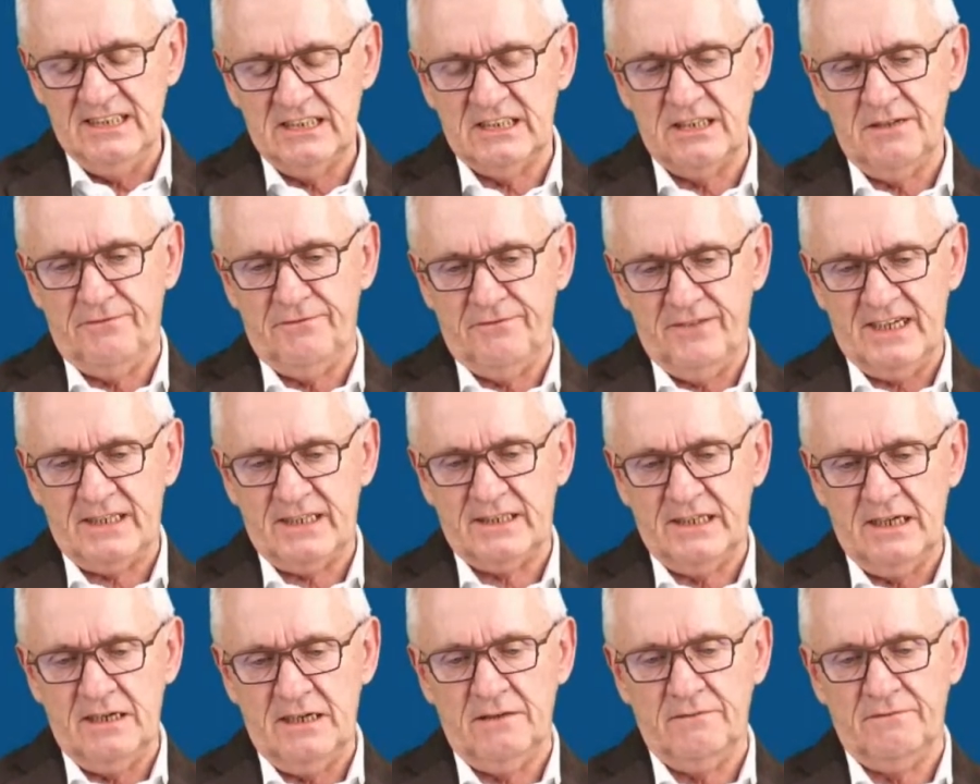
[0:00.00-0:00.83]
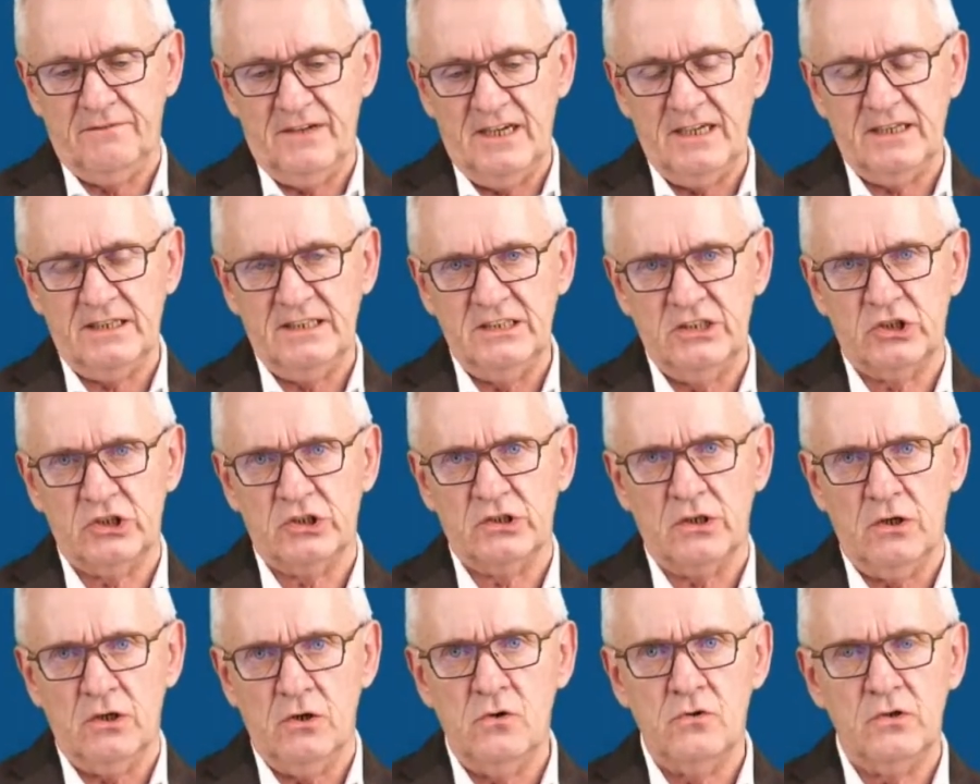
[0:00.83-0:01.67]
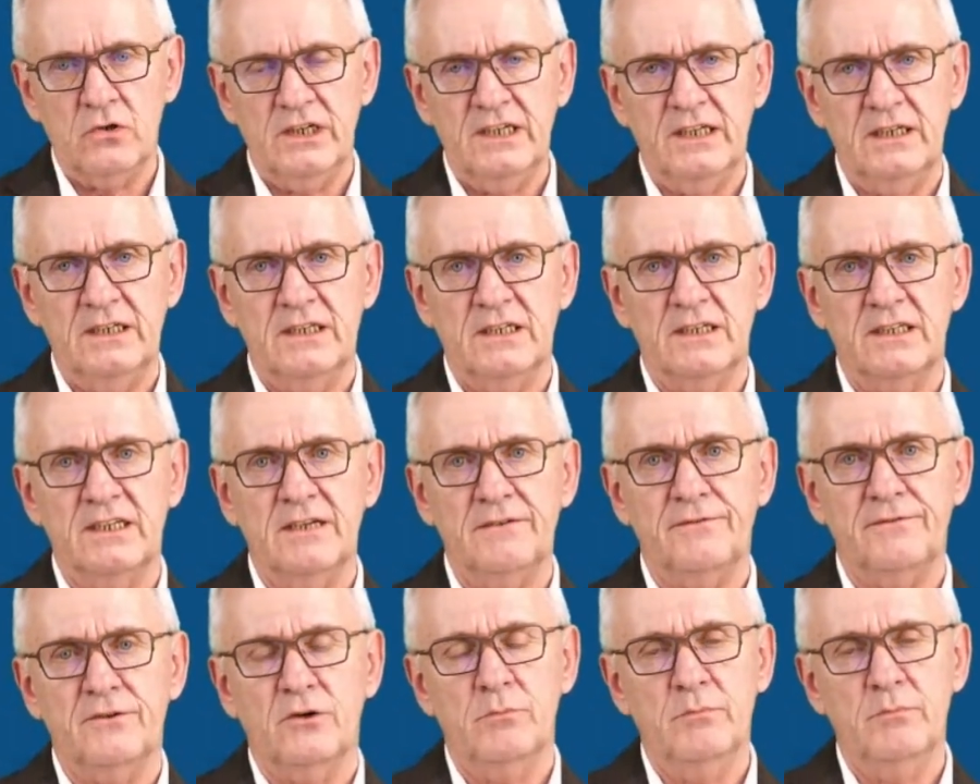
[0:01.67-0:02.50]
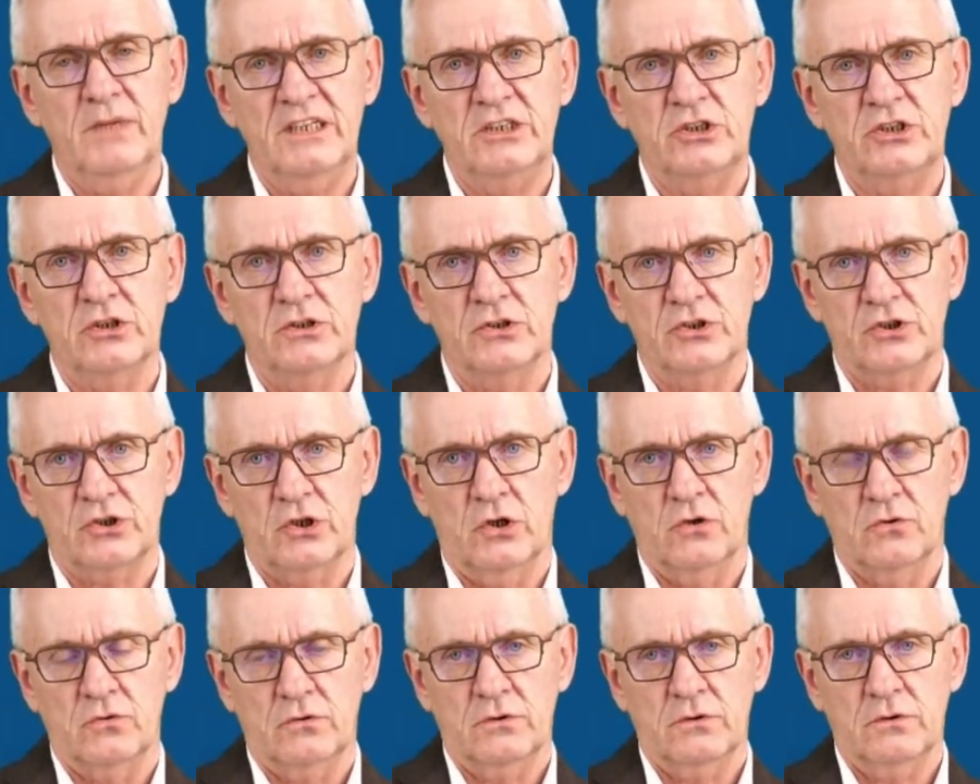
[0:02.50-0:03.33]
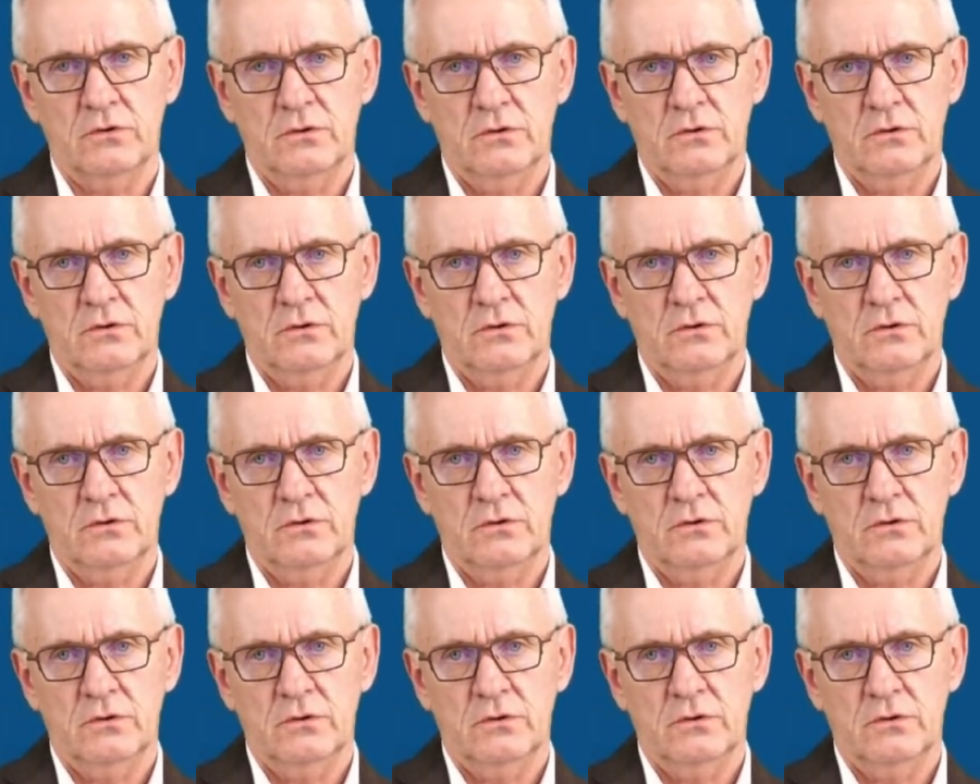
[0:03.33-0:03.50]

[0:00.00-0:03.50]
is affecting very strongly the deformation zone